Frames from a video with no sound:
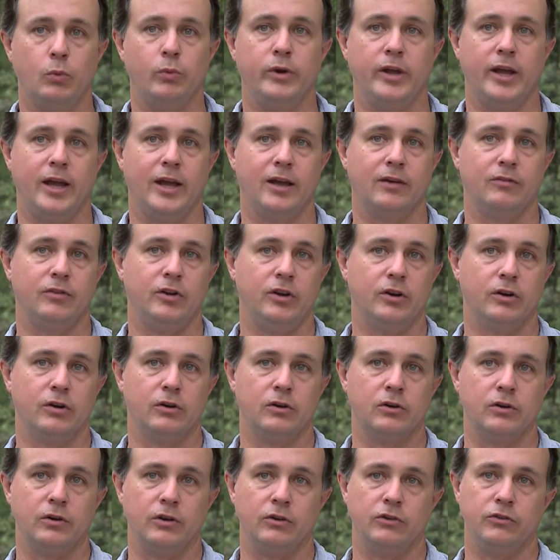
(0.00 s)
we have
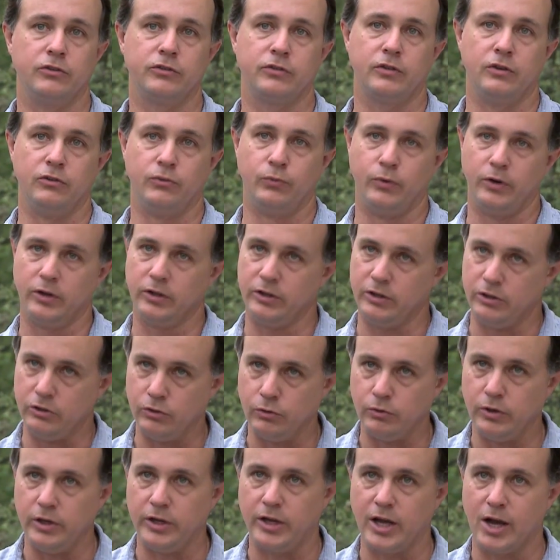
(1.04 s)
here is, is really a
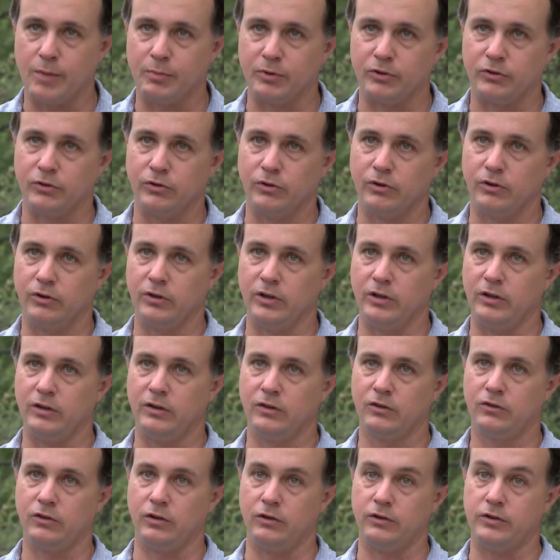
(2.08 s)
unique opportunity
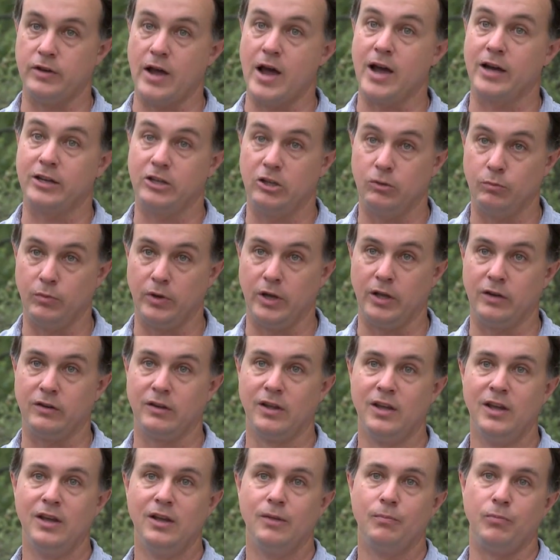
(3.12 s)
to document
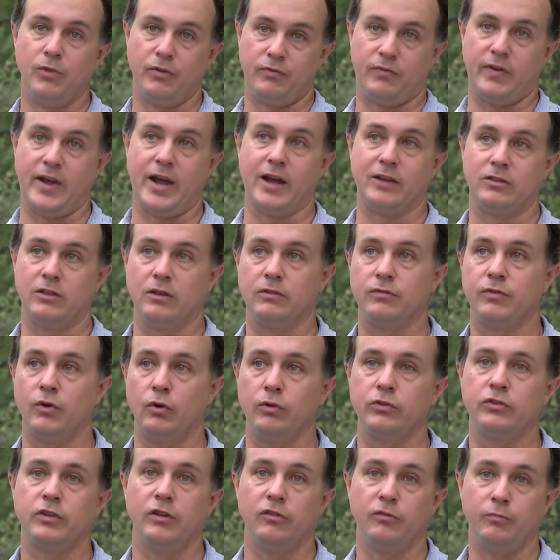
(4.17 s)
the fact that
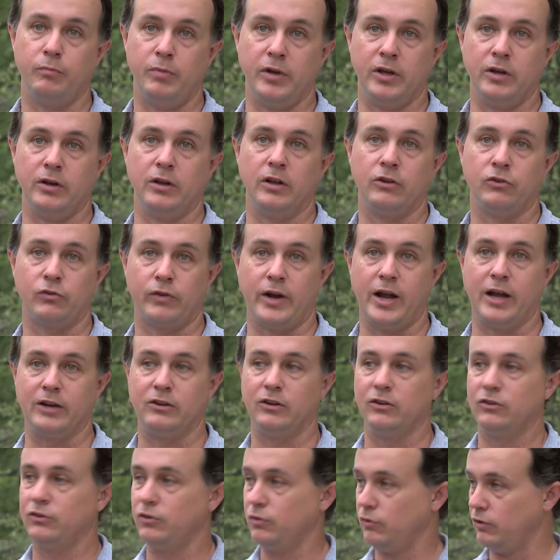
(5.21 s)
folks have been
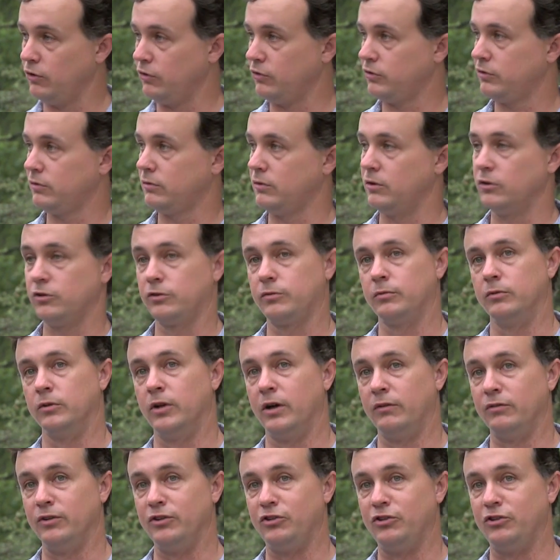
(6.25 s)
attracted to this, this lovely